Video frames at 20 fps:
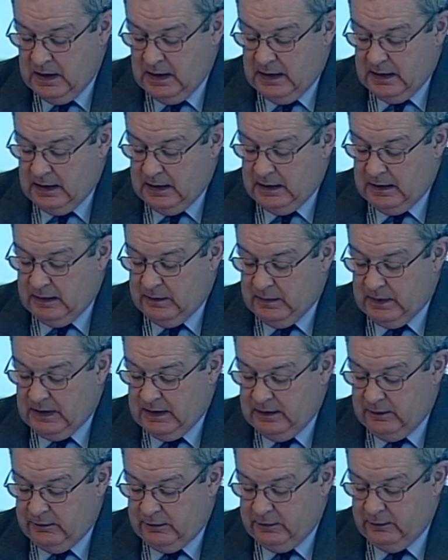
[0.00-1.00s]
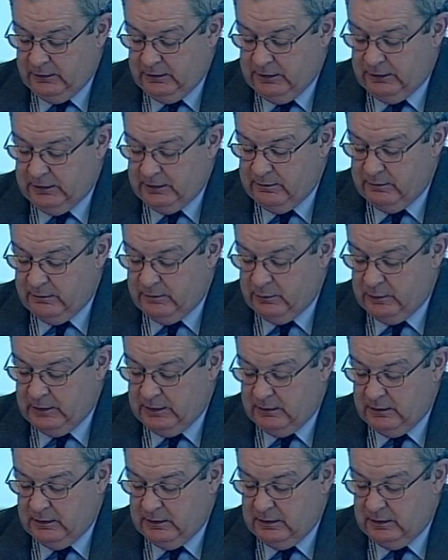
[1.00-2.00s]
And it's consistent with
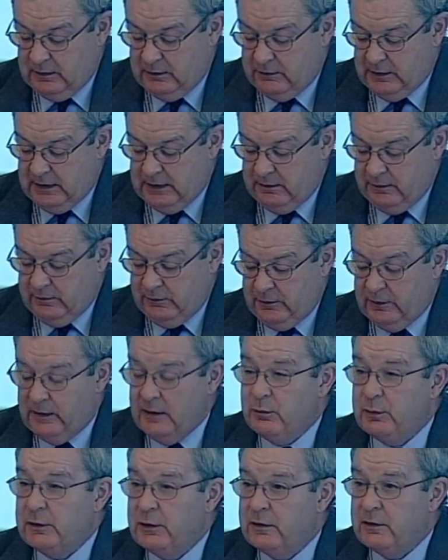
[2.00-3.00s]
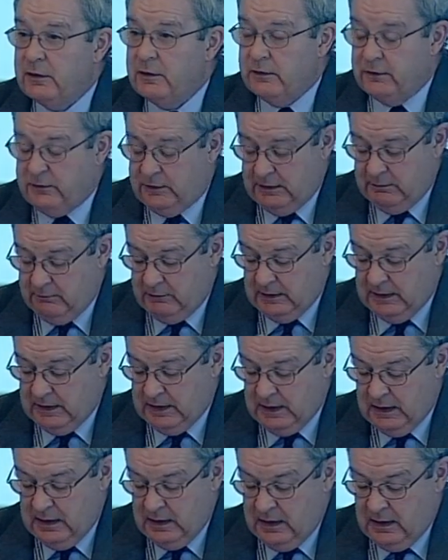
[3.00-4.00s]
the trend for employers
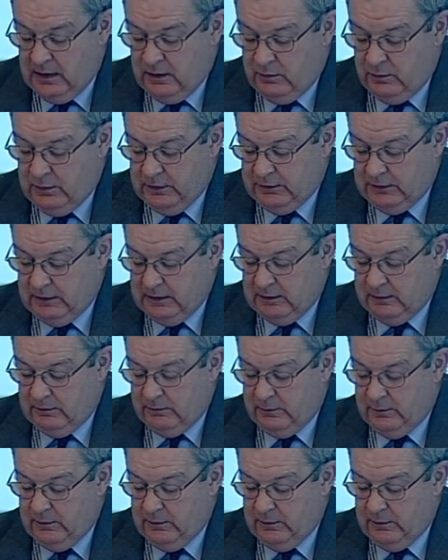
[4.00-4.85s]
generally wishing